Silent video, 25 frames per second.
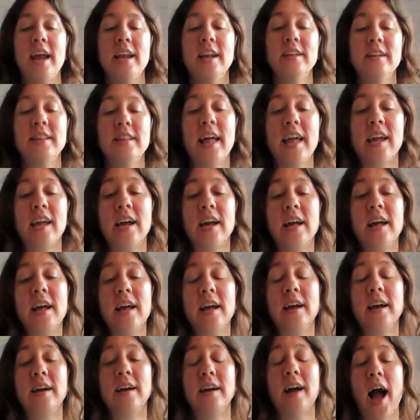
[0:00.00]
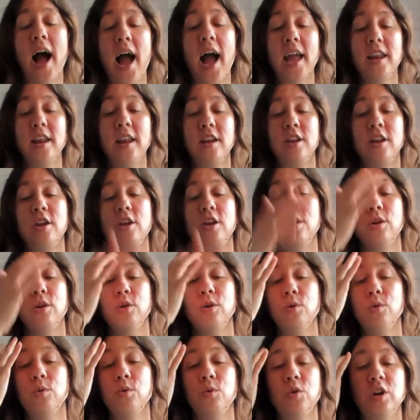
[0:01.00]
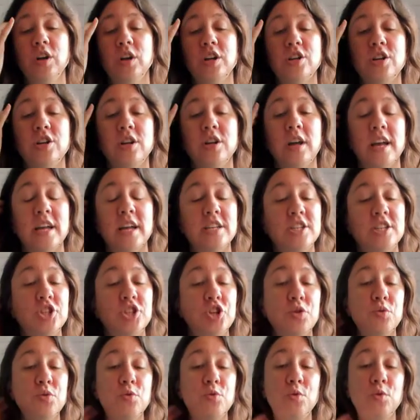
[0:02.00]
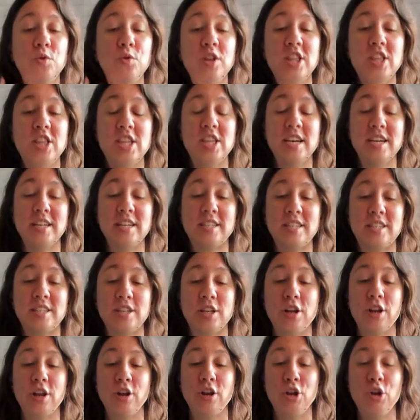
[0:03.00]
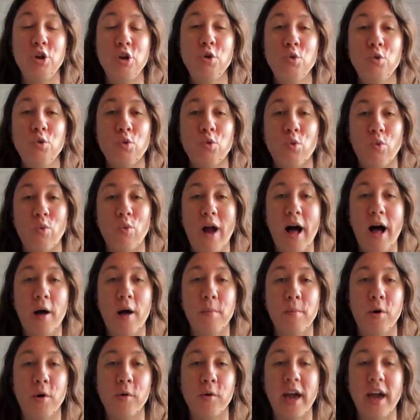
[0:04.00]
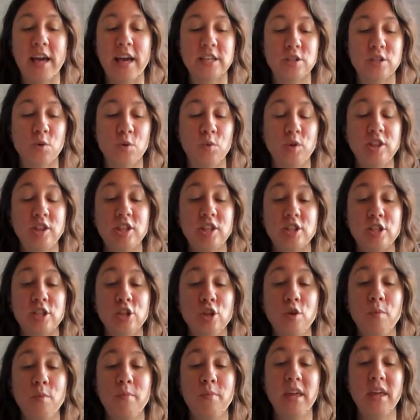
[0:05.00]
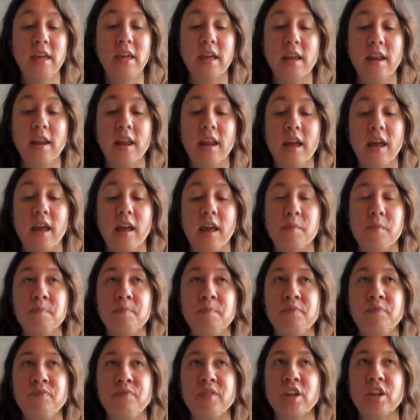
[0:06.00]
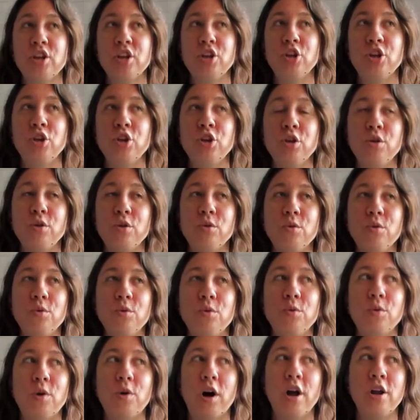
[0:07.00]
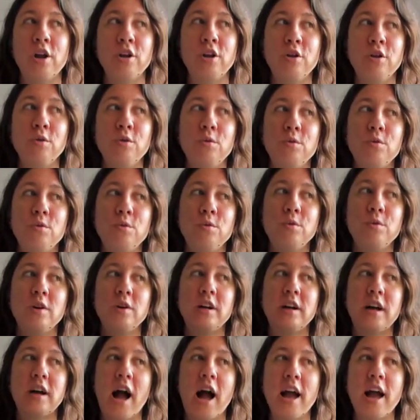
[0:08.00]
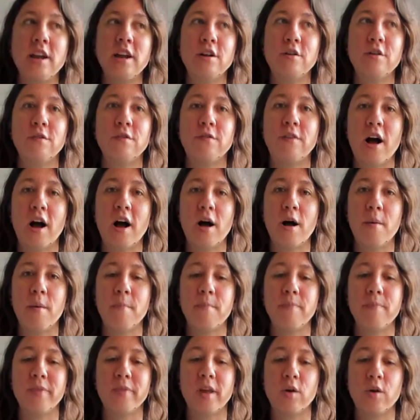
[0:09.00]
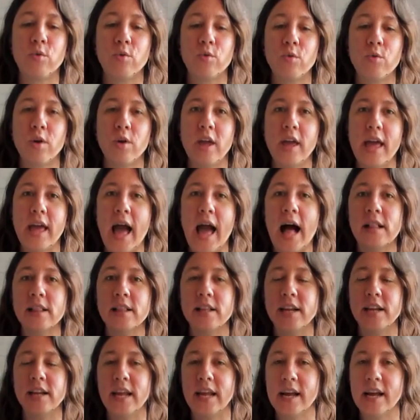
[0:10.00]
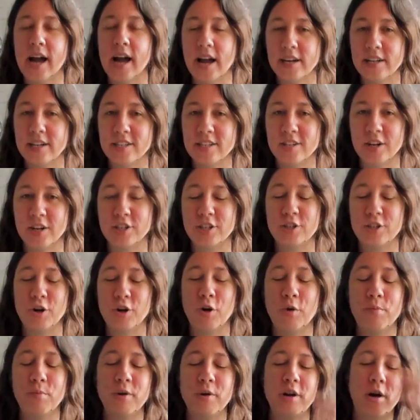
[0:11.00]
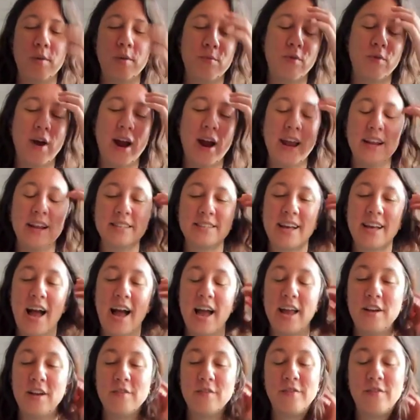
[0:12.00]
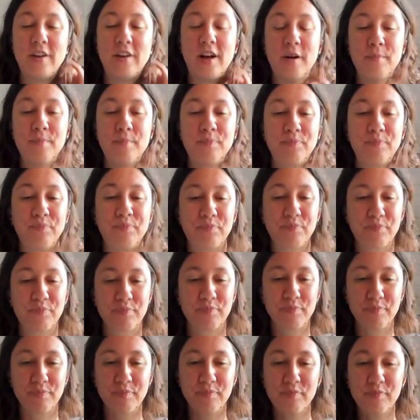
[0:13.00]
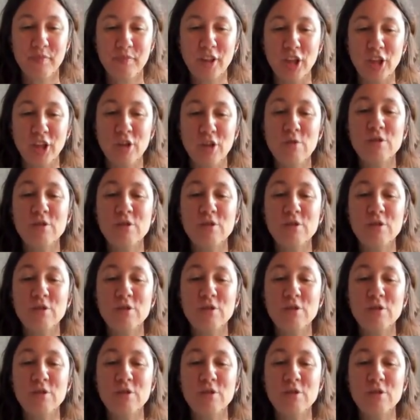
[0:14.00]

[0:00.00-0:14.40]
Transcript: of like guided you into this new realm, okay? So with this new beginning, a new kind of reality kind of starts to open up, right? It's kind of you